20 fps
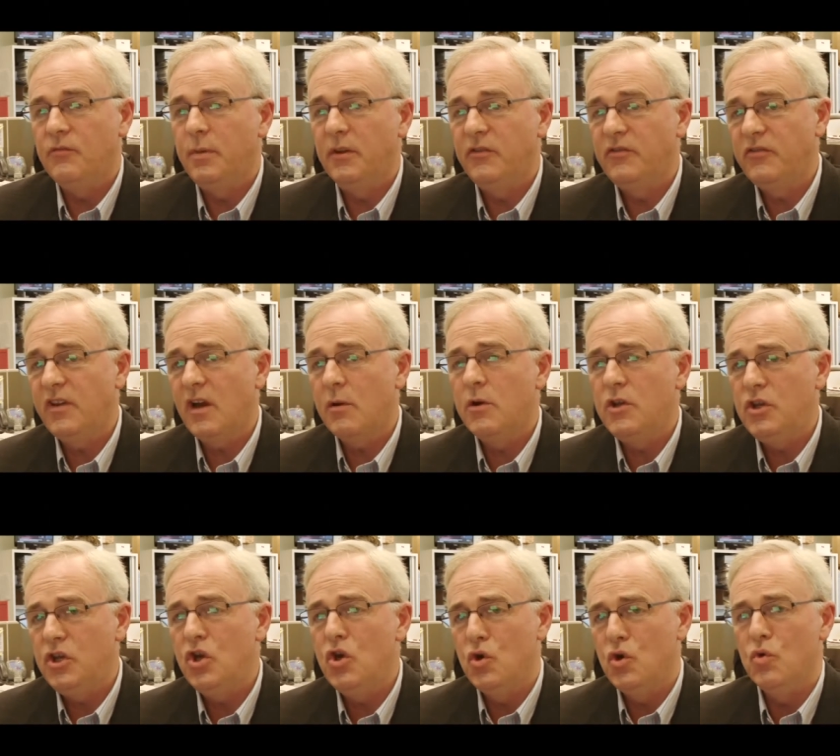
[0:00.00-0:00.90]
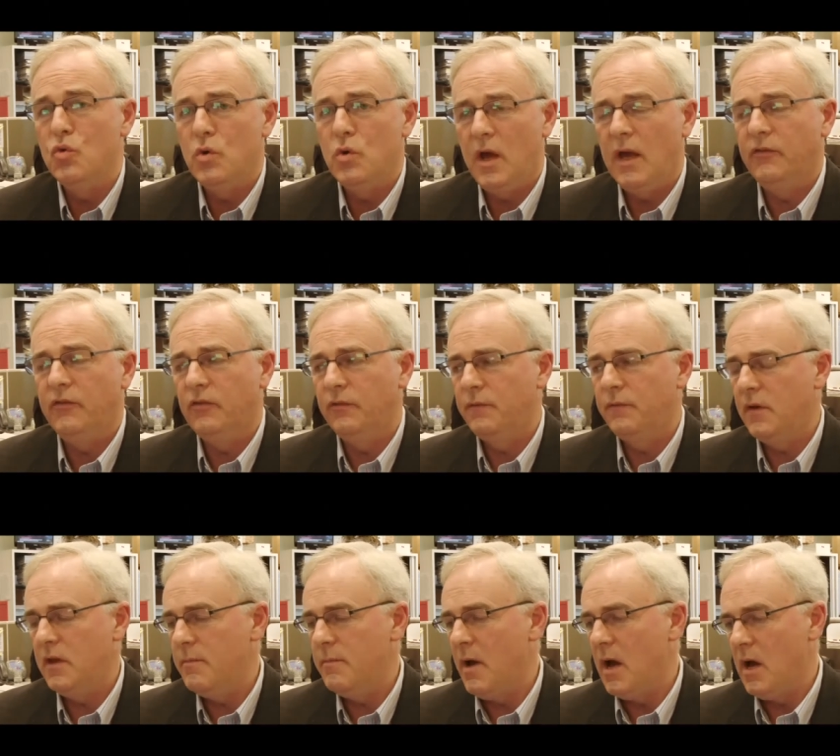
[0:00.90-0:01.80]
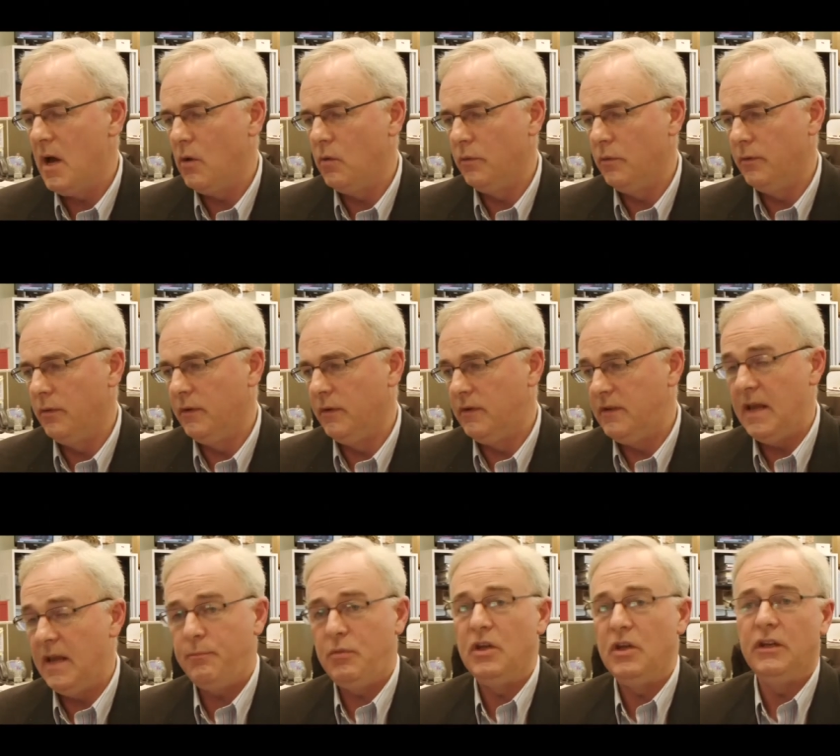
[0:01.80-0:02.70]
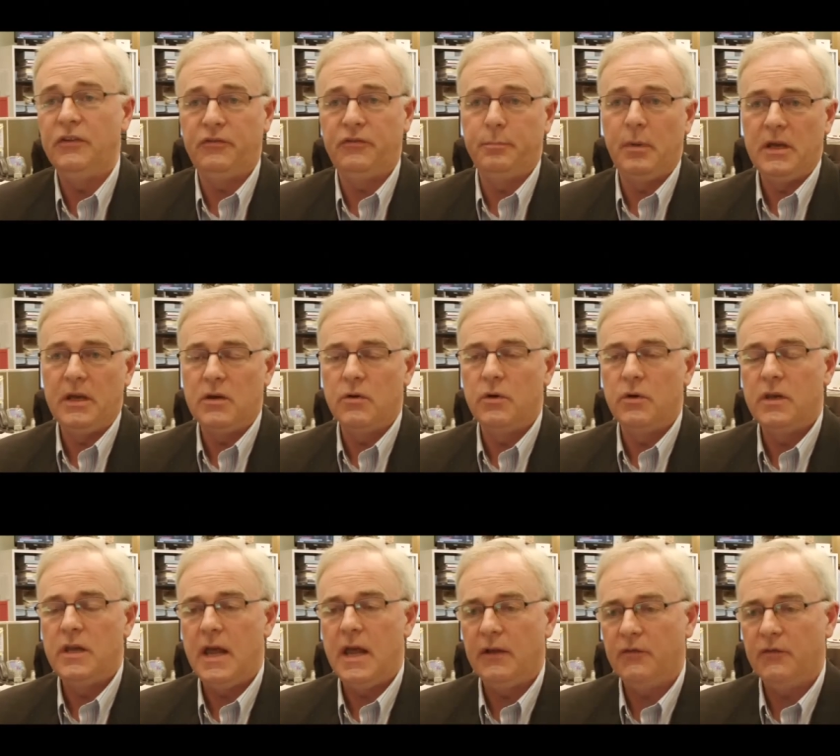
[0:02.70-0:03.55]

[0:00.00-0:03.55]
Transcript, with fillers: but so are you as a female deputy speaker and now